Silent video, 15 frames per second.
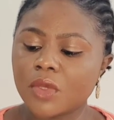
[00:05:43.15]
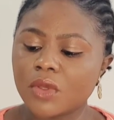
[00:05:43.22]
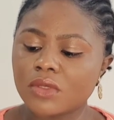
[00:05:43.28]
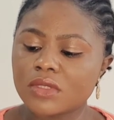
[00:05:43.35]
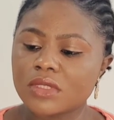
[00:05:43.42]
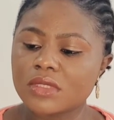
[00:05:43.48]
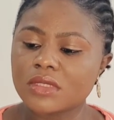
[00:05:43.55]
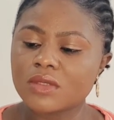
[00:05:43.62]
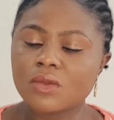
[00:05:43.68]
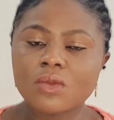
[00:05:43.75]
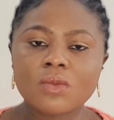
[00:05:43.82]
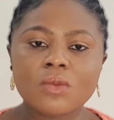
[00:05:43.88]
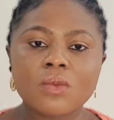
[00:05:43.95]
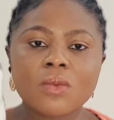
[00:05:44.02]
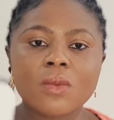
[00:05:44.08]

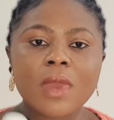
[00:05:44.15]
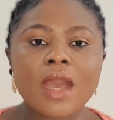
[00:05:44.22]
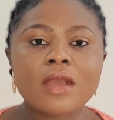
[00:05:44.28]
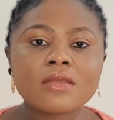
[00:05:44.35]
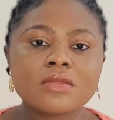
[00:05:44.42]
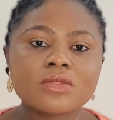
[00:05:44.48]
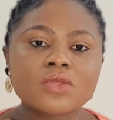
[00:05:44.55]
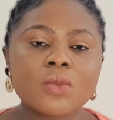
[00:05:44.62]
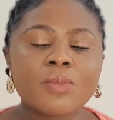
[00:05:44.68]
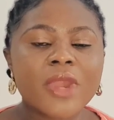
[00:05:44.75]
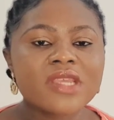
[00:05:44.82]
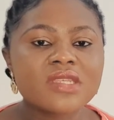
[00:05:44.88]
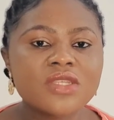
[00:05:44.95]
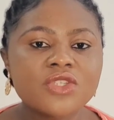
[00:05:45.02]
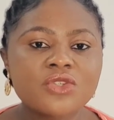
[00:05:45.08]

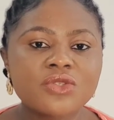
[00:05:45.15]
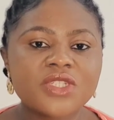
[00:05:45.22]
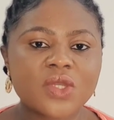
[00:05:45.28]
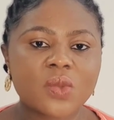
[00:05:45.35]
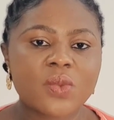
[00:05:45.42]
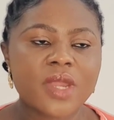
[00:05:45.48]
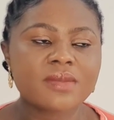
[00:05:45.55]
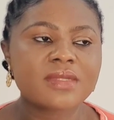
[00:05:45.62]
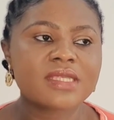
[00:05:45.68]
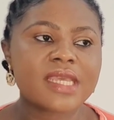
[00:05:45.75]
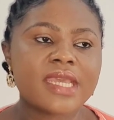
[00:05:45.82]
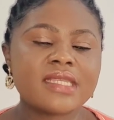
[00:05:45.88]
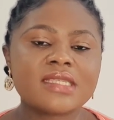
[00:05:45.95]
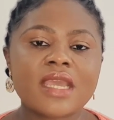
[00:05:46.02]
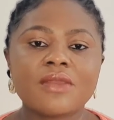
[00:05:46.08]
browsing through their
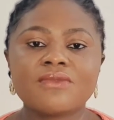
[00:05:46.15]
website,